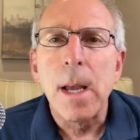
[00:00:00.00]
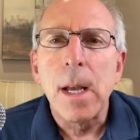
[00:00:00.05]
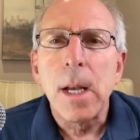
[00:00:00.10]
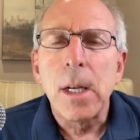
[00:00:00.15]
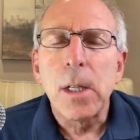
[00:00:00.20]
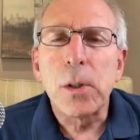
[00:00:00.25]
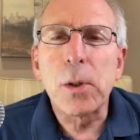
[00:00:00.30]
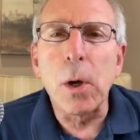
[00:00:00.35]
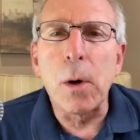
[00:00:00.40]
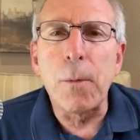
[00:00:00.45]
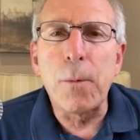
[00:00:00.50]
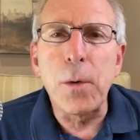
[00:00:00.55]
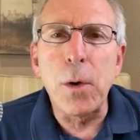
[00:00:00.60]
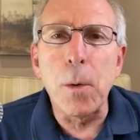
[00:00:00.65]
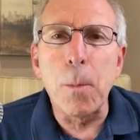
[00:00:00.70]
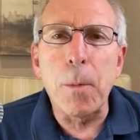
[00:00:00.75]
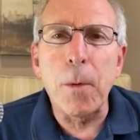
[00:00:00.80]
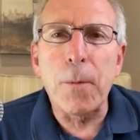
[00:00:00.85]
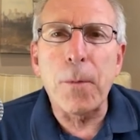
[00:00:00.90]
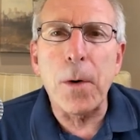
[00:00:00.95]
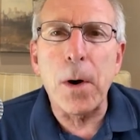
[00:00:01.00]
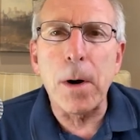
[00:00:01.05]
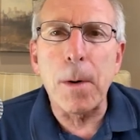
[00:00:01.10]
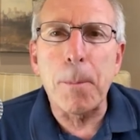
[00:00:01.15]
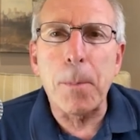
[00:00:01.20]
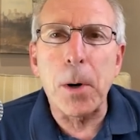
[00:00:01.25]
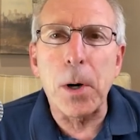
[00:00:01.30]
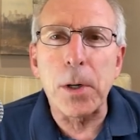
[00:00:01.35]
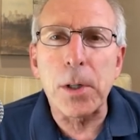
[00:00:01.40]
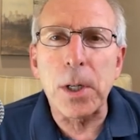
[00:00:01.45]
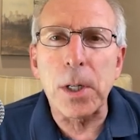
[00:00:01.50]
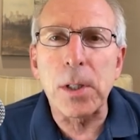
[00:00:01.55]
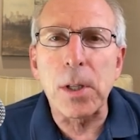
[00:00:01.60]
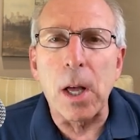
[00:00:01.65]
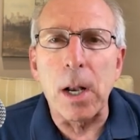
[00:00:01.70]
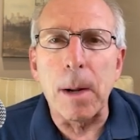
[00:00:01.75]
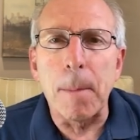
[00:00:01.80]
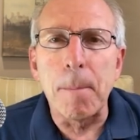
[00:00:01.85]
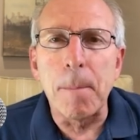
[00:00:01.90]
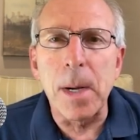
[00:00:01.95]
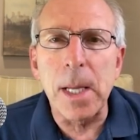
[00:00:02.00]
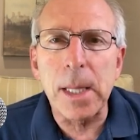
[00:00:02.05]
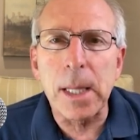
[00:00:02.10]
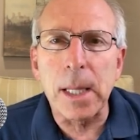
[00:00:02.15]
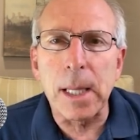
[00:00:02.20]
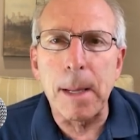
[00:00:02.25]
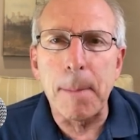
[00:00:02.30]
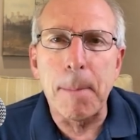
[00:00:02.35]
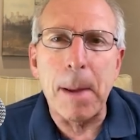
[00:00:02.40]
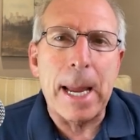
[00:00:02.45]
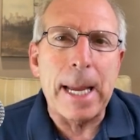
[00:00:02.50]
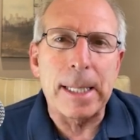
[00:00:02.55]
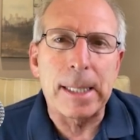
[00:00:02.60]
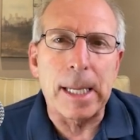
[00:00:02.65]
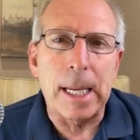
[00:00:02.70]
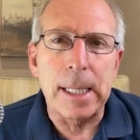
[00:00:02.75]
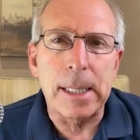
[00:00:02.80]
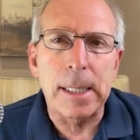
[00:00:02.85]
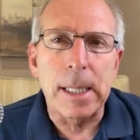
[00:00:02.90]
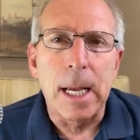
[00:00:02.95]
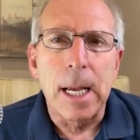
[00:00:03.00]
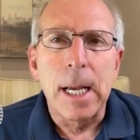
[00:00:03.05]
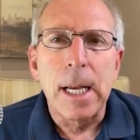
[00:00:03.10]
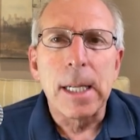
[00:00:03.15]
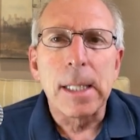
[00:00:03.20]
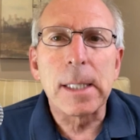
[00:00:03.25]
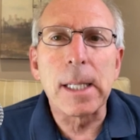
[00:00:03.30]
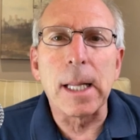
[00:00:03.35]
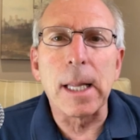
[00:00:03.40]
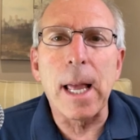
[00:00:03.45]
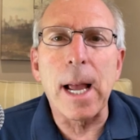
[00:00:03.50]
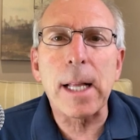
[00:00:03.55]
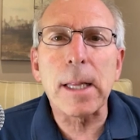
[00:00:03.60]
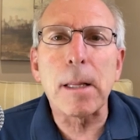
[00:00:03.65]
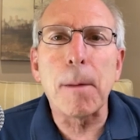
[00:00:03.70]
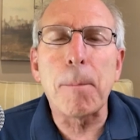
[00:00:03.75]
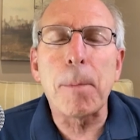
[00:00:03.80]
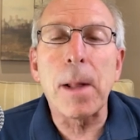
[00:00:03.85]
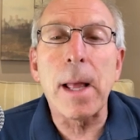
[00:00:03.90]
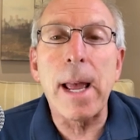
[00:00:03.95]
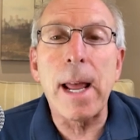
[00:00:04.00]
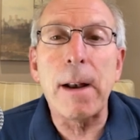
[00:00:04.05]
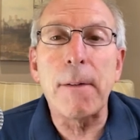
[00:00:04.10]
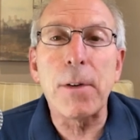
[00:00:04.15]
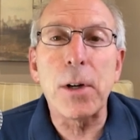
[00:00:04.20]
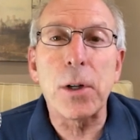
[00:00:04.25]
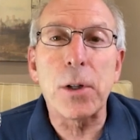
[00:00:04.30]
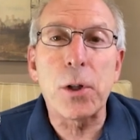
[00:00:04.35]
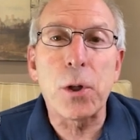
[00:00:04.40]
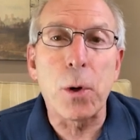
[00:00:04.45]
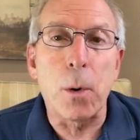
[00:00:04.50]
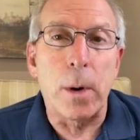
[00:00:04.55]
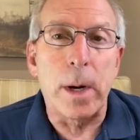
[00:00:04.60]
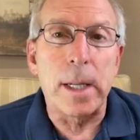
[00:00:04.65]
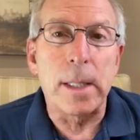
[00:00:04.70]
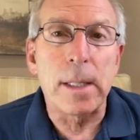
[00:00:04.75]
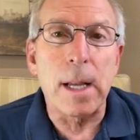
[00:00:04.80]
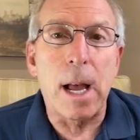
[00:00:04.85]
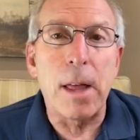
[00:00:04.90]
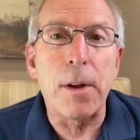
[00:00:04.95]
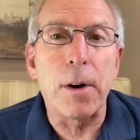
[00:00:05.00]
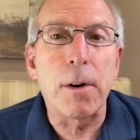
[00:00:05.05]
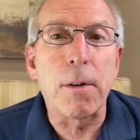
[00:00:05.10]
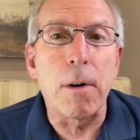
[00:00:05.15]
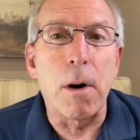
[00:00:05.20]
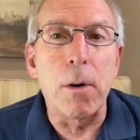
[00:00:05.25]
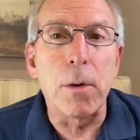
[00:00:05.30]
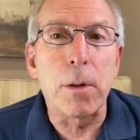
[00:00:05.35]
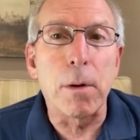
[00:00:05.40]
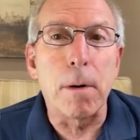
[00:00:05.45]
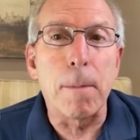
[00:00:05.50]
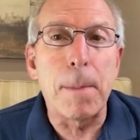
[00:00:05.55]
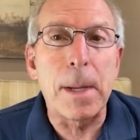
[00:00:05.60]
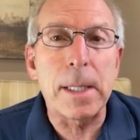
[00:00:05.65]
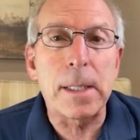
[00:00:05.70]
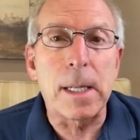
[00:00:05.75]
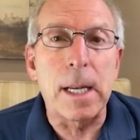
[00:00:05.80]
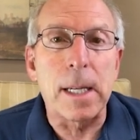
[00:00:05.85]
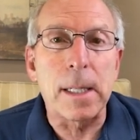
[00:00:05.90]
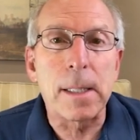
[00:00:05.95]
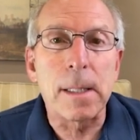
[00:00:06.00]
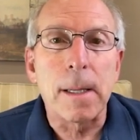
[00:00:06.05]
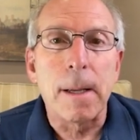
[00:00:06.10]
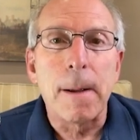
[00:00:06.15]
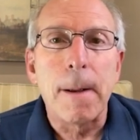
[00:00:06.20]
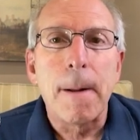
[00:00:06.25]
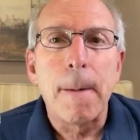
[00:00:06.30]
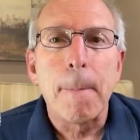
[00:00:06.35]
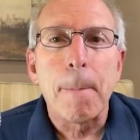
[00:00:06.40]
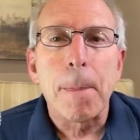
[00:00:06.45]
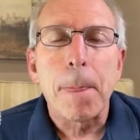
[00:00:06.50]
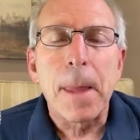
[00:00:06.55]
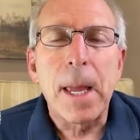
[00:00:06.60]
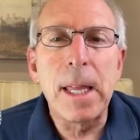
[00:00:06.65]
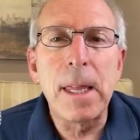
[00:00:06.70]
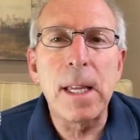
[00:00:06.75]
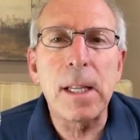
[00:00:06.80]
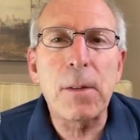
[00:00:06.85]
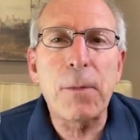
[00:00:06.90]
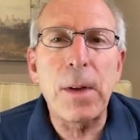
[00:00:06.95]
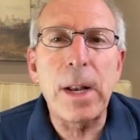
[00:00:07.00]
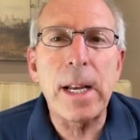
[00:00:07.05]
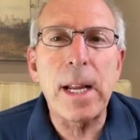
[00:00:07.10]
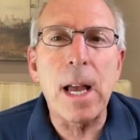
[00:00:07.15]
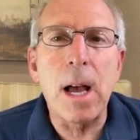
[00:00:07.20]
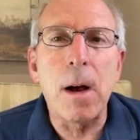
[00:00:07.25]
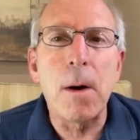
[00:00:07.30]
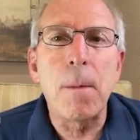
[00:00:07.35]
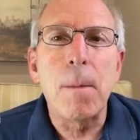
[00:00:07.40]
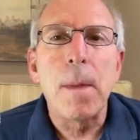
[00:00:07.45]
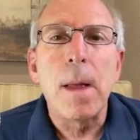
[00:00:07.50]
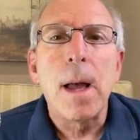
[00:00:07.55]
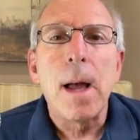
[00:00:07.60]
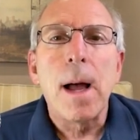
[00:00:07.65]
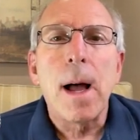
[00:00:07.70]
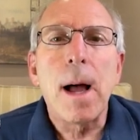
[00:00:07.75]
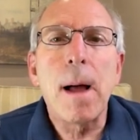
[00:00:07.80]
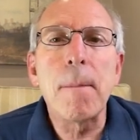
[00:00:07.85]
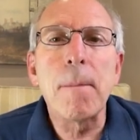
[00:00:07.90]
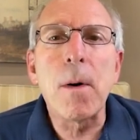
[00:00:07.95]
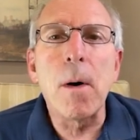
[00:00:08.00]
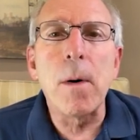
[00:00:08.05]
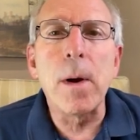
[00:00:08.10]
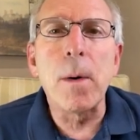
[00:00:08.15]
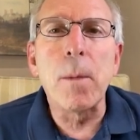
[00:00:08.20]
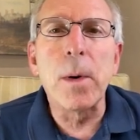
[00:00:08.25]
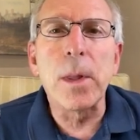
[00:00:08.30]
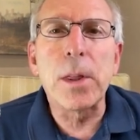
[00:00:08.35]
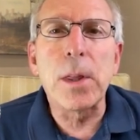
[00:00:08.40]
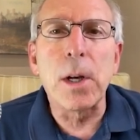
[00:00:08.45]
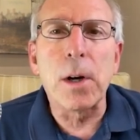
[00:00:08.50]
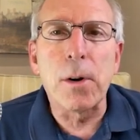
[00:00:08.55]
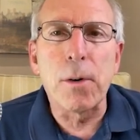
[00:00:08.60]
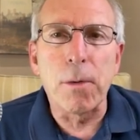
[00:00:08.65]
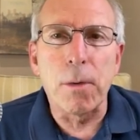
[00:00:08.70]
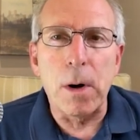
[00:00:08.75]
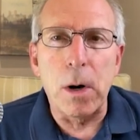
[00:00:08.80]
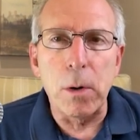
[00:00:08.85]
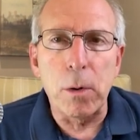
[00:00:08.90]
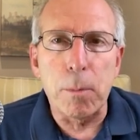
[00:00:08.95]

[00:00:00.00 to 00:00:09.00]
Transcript: So if you prefer to purchase on a monthly basis, select the plan of your choice, either growth or business. In this video, I'm going with the growth